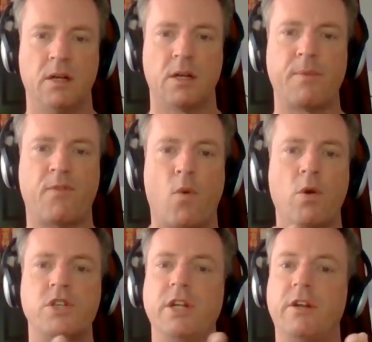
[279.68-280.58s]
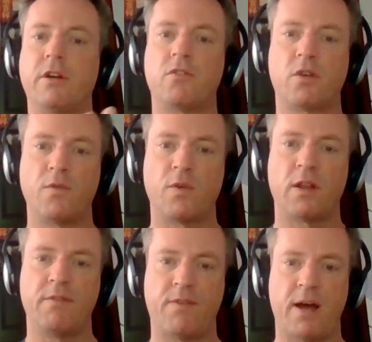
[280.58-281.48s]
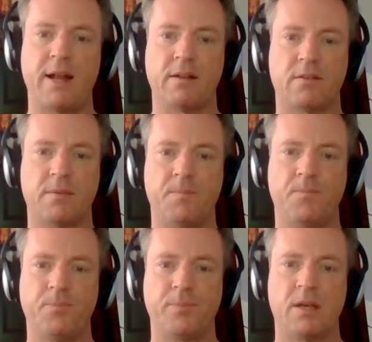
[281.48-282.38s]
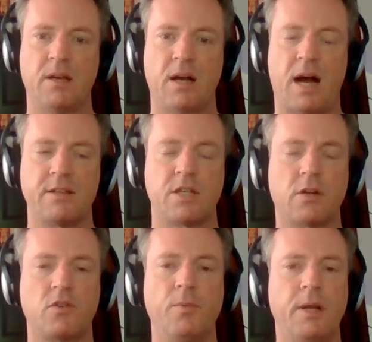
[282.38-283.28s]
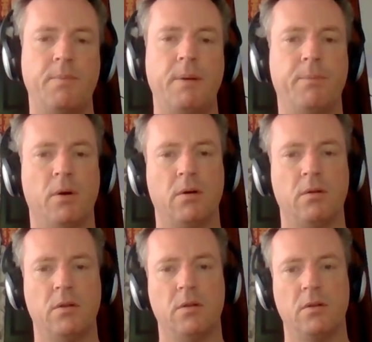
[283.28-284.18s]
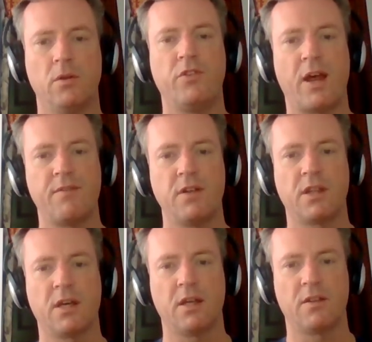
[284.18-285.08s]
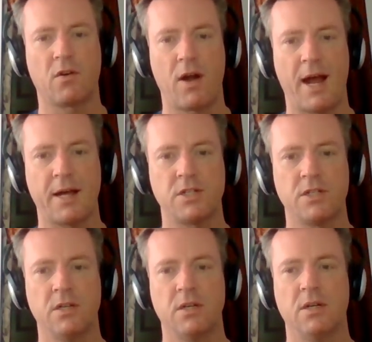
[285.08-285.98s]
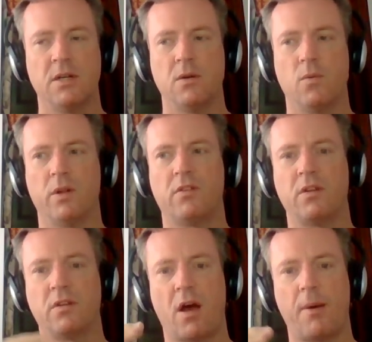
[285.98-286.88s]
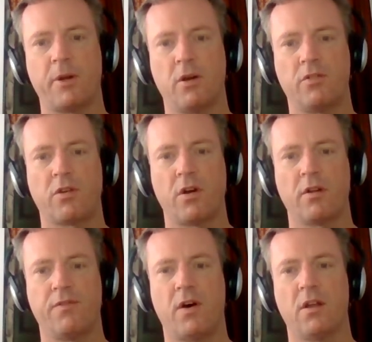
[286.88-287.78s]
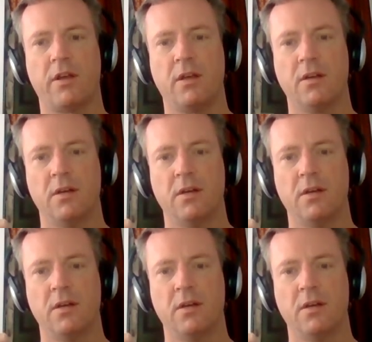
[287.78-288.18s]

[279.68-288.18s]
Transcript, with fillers: Number four is you need to conservatively finance. I saw too many people lose everything in the crash. Once the domino started falling,